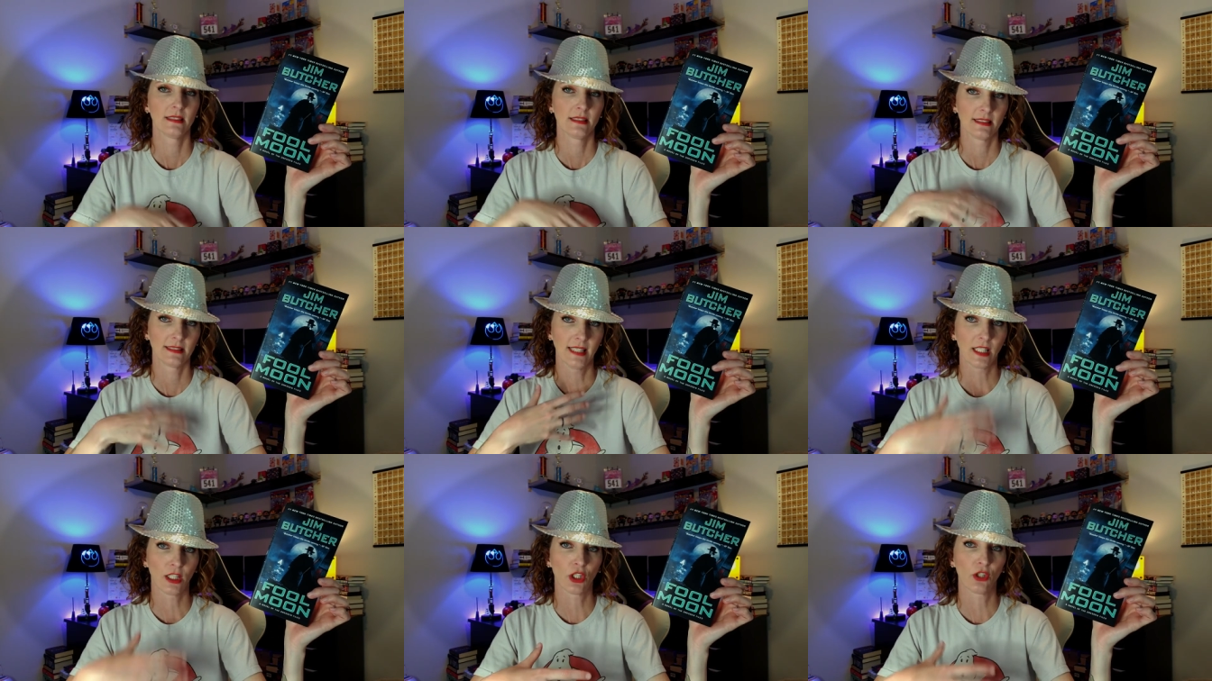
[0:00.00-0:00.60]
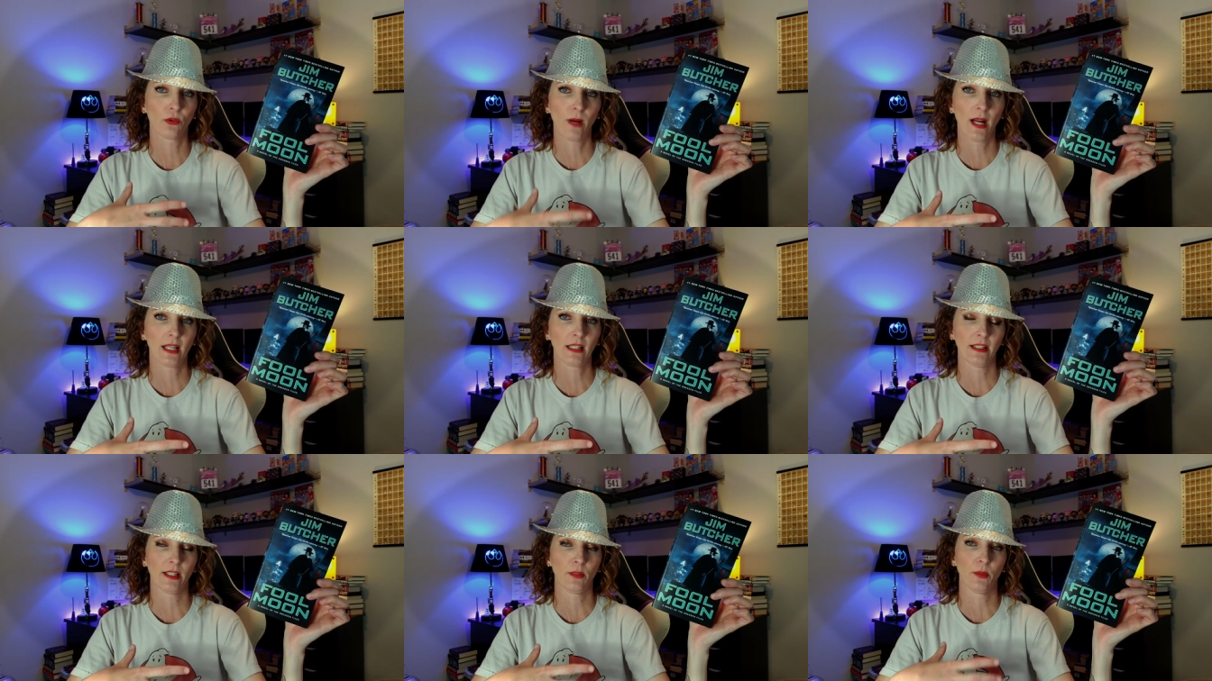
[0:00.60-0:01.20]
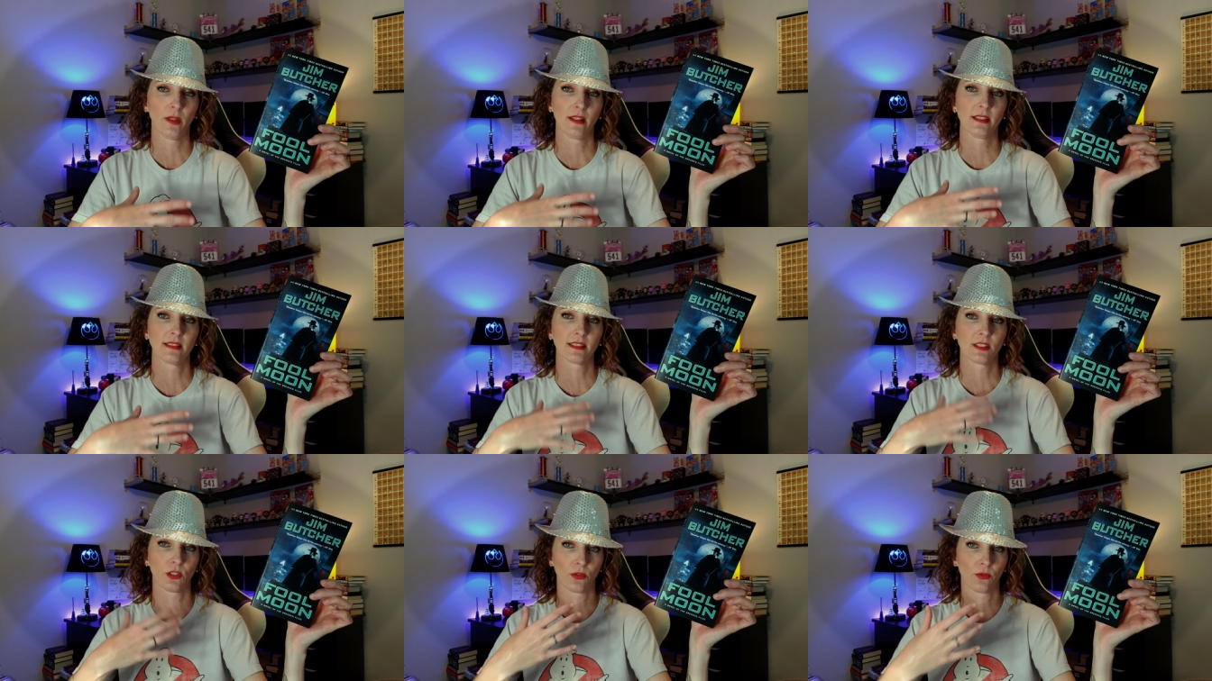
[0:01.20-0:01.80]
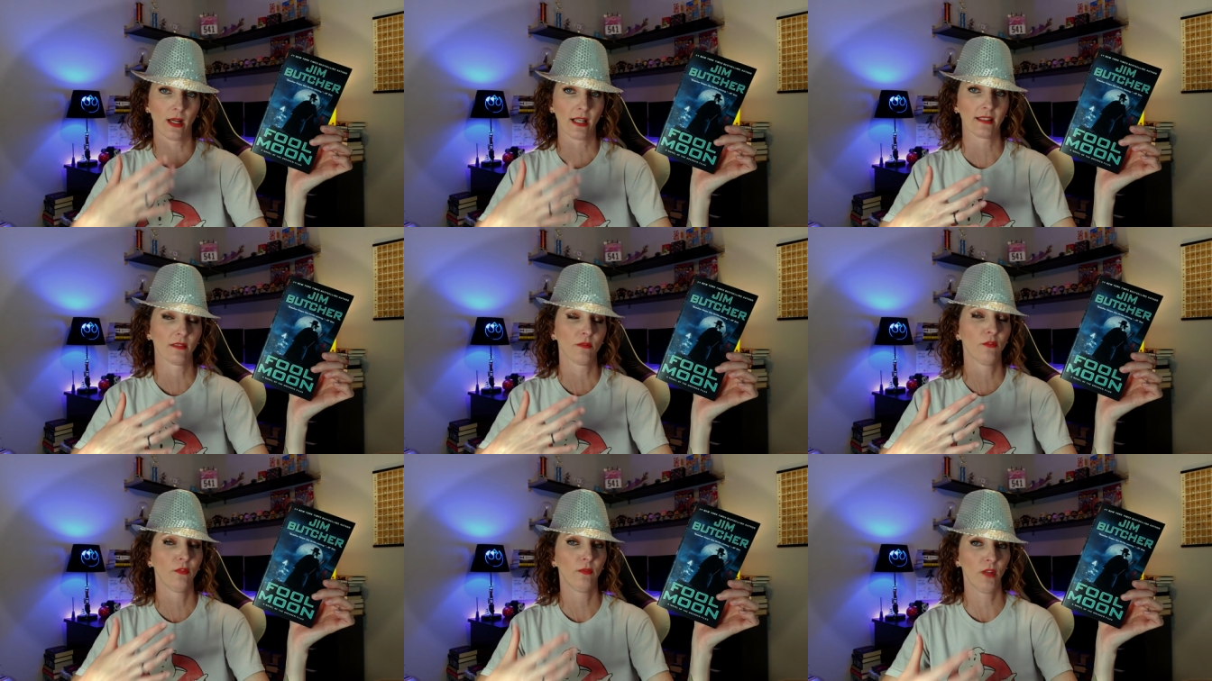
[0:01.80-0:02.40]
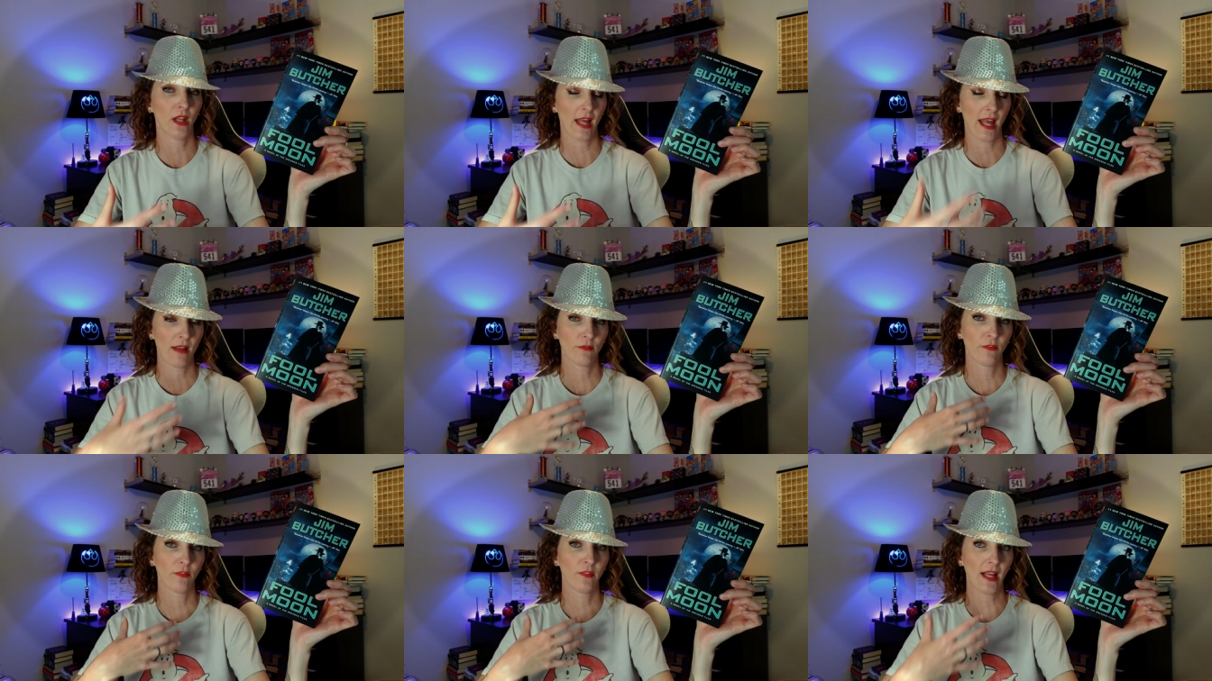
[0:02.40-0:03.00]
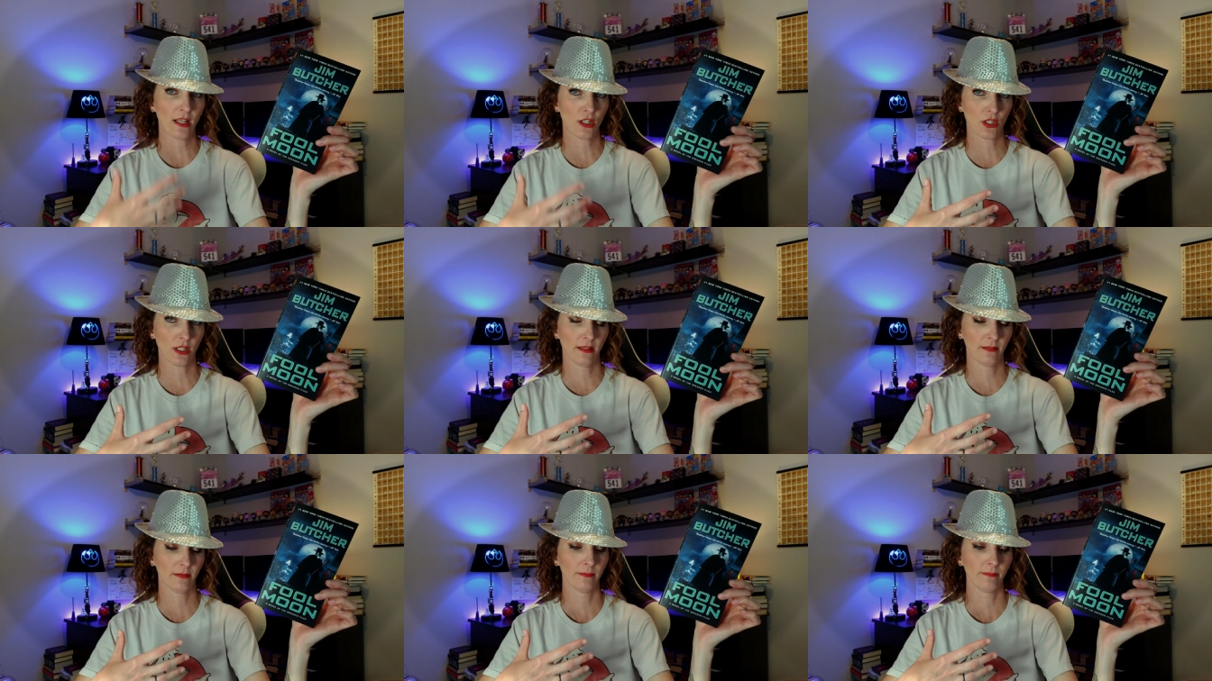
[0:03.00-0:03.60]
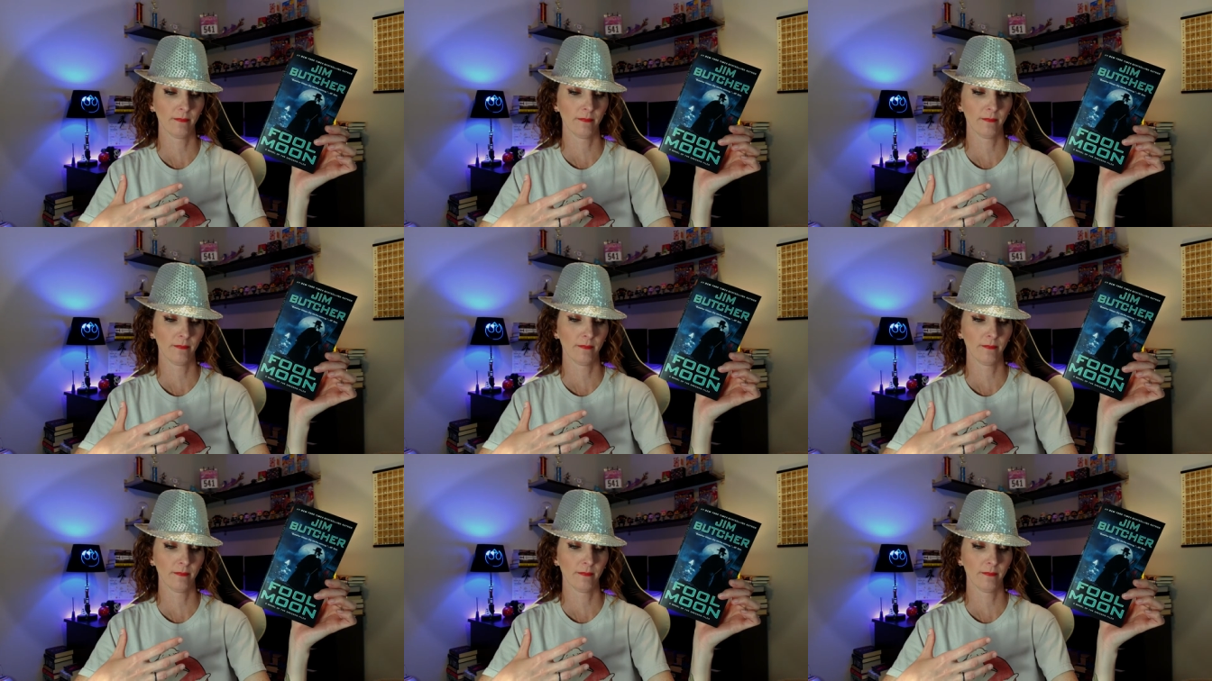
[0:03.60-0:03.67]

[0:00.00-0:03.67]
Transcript: said correctly with its correct inflection,